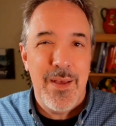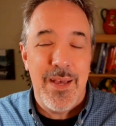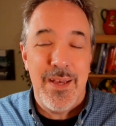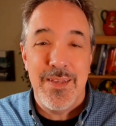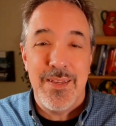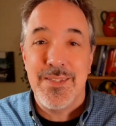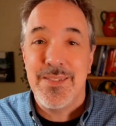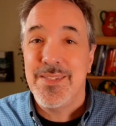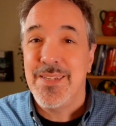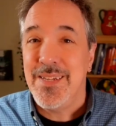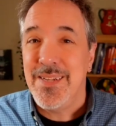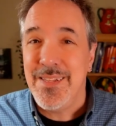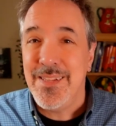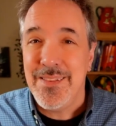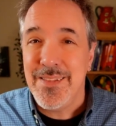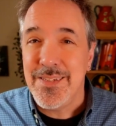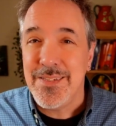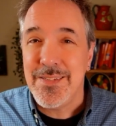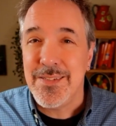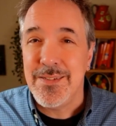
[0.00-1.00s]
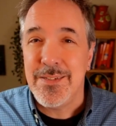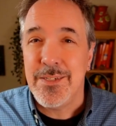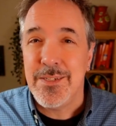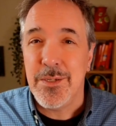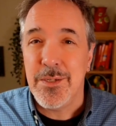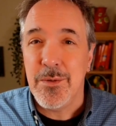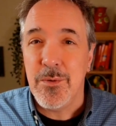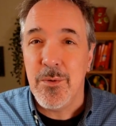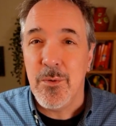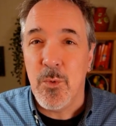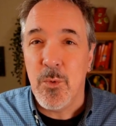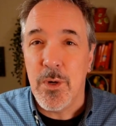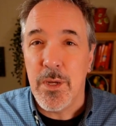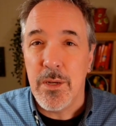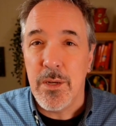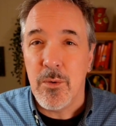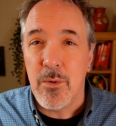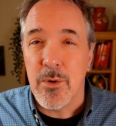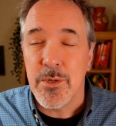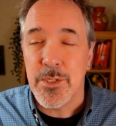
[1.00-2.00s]
sending this to
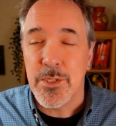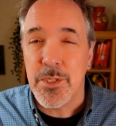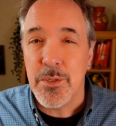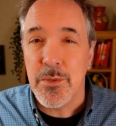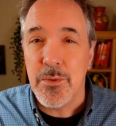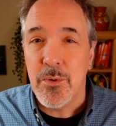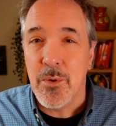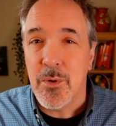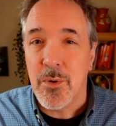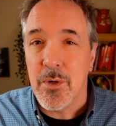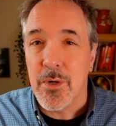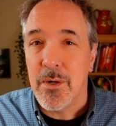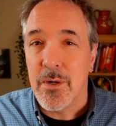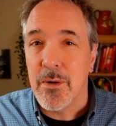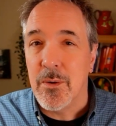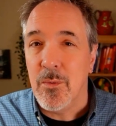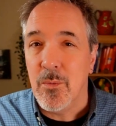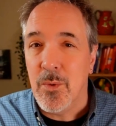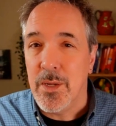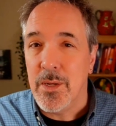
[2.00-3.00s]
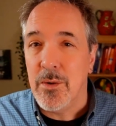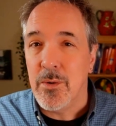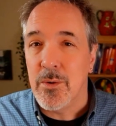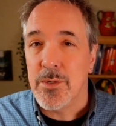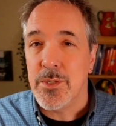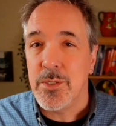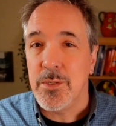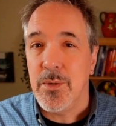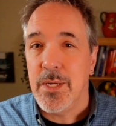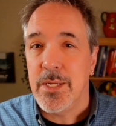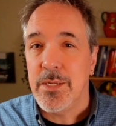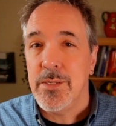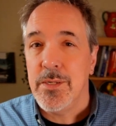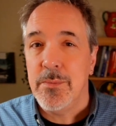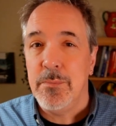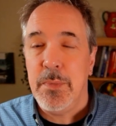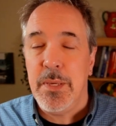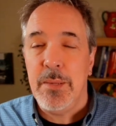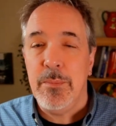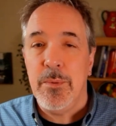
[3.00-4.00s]
one or two or 100
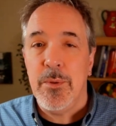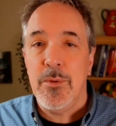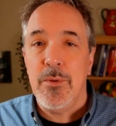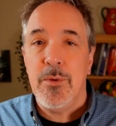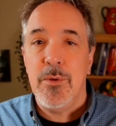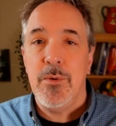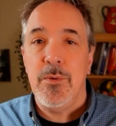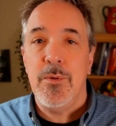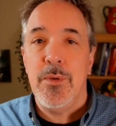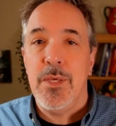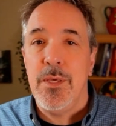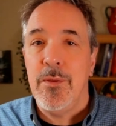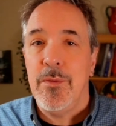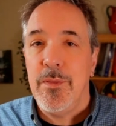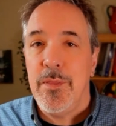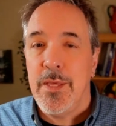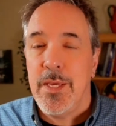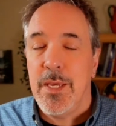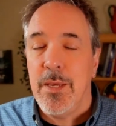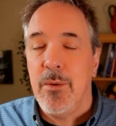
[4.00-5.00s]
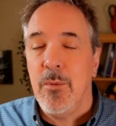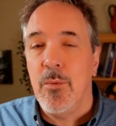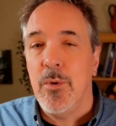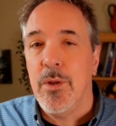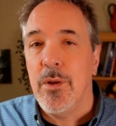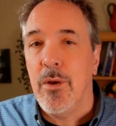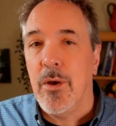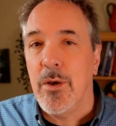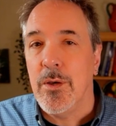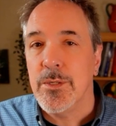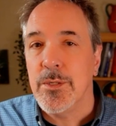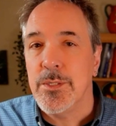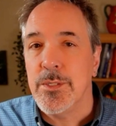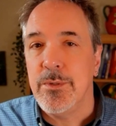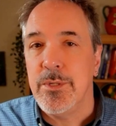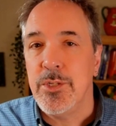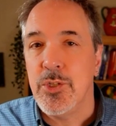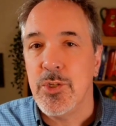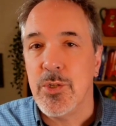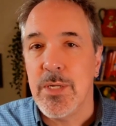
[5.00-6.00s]
people who you think would also
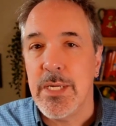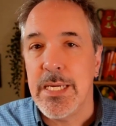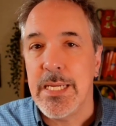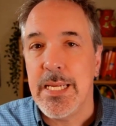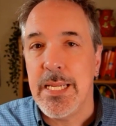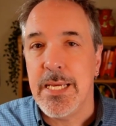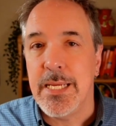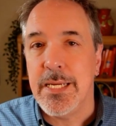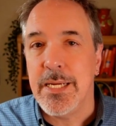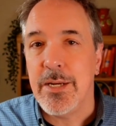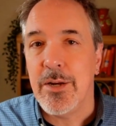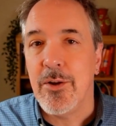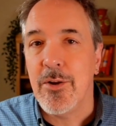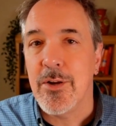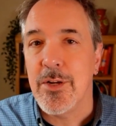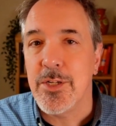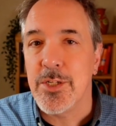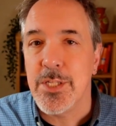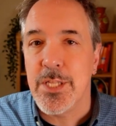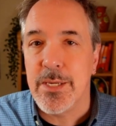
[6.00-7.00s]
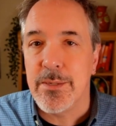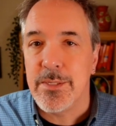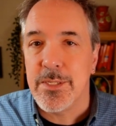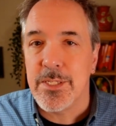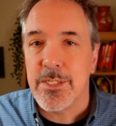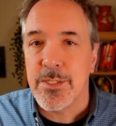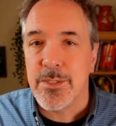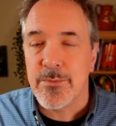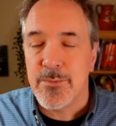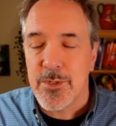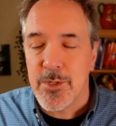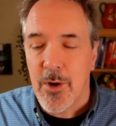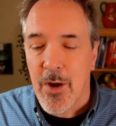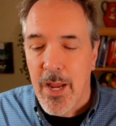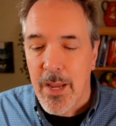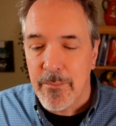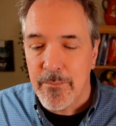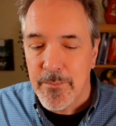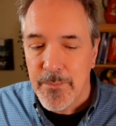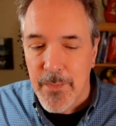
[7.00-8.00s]
enjoy it, and encourage them to
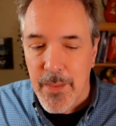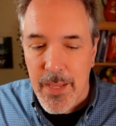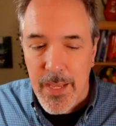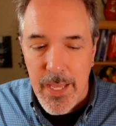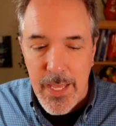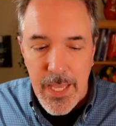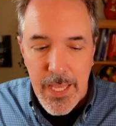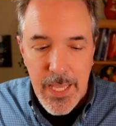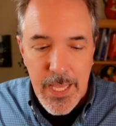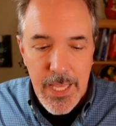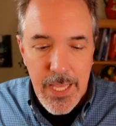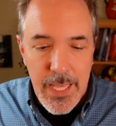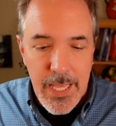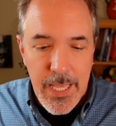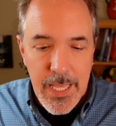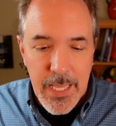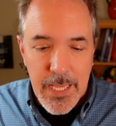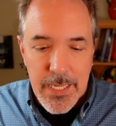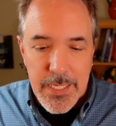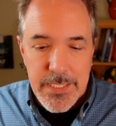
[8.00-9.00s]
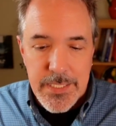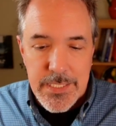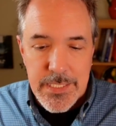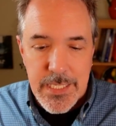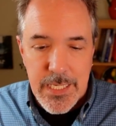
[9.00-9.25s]
subscribe. And